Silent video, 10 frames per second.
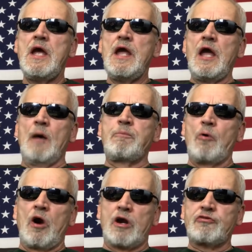
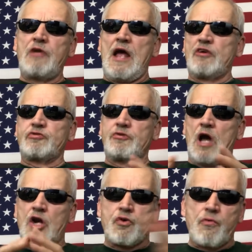HempWorx as a
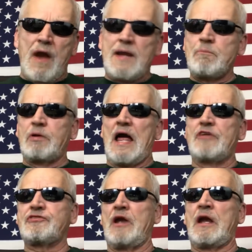great
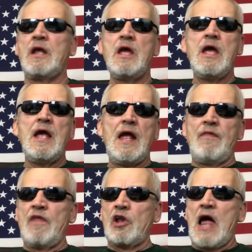blessing in
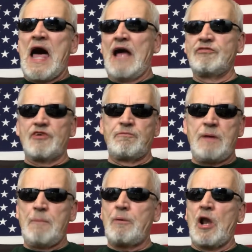the lives of
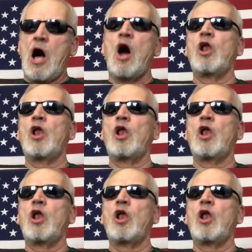people all